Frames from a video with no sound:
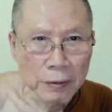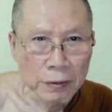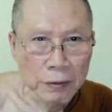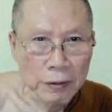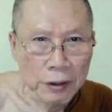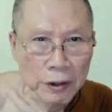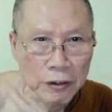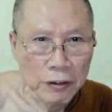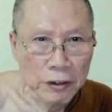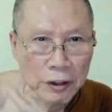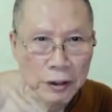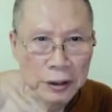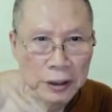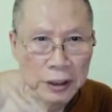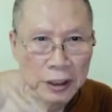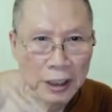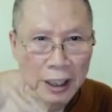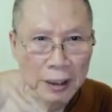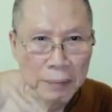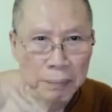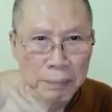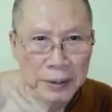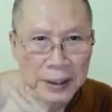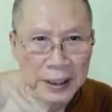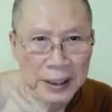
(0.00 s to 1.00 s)
We will
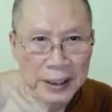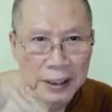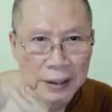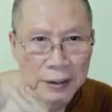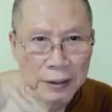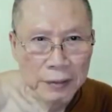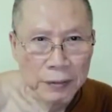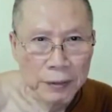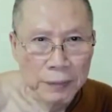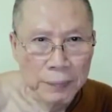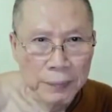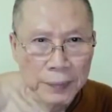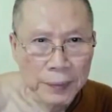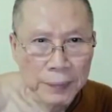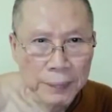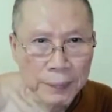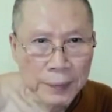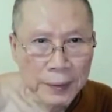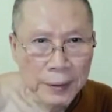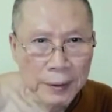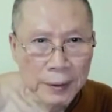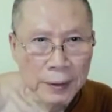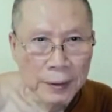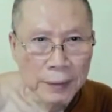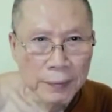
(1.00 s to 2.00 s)
not be
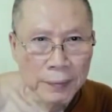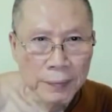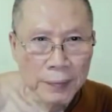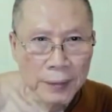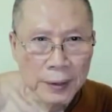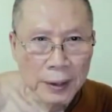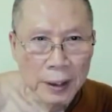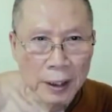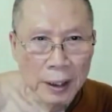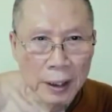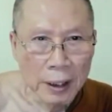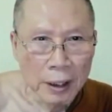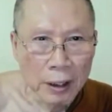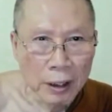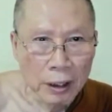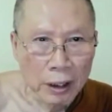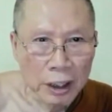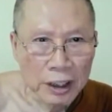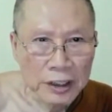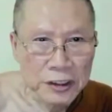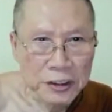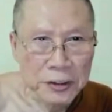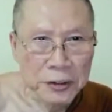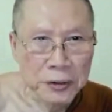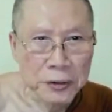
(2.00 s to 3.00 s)

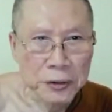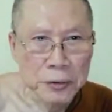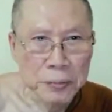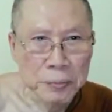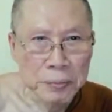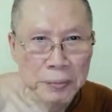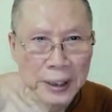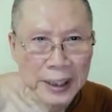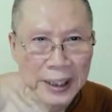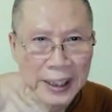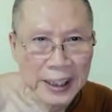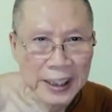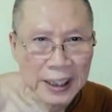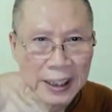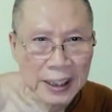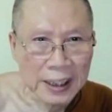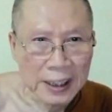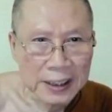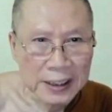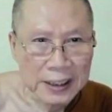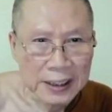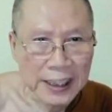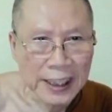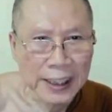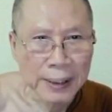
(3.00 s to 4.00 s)
consumed by
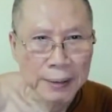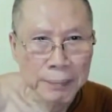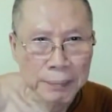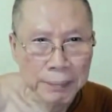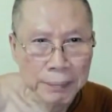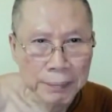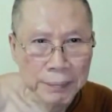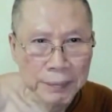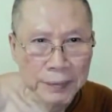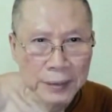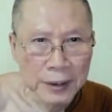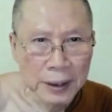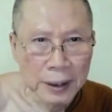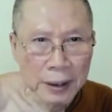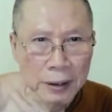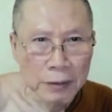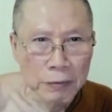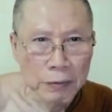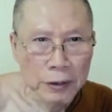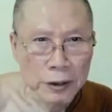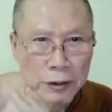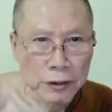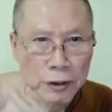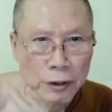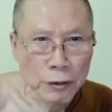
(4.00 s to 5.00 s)
them.
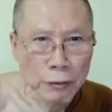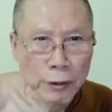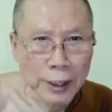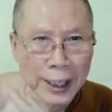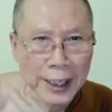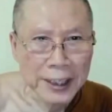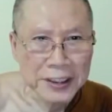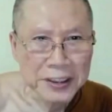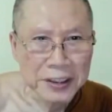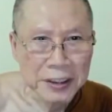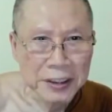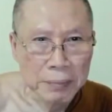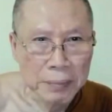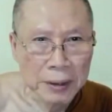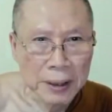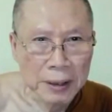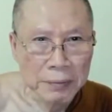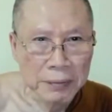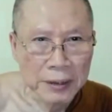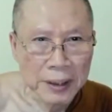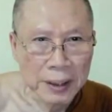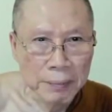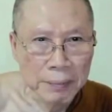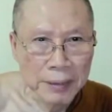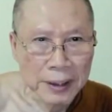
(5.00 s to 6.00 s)
We will rise
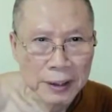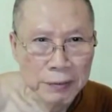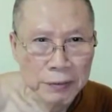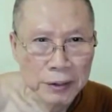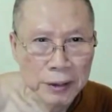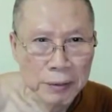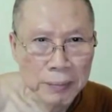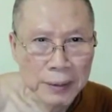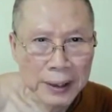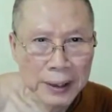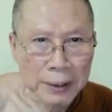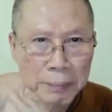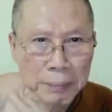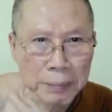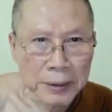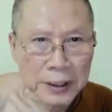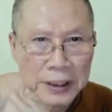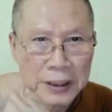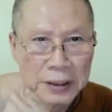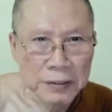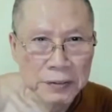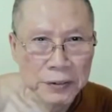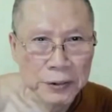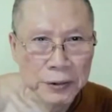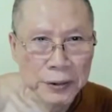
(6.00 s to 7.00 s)
above them and remain
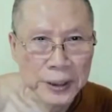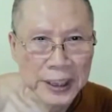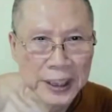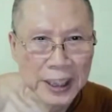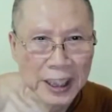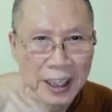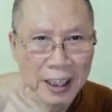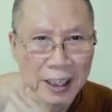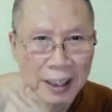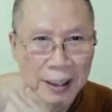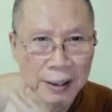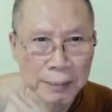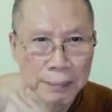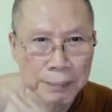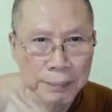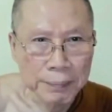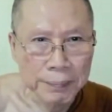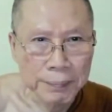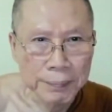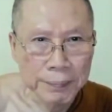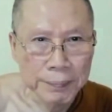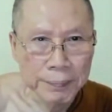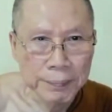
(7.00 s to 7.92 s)
peaceful and calm.